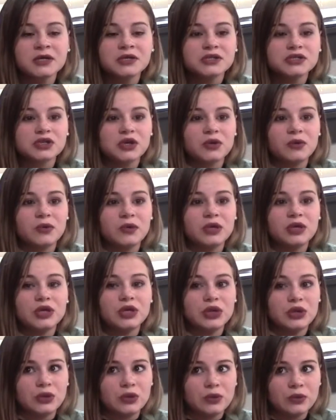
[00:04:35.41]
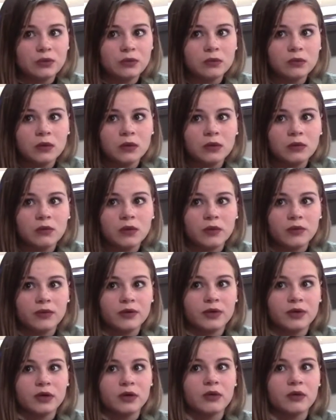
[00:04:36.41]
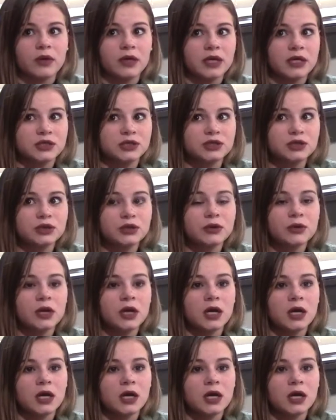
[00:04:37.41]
so we knew what we were going into.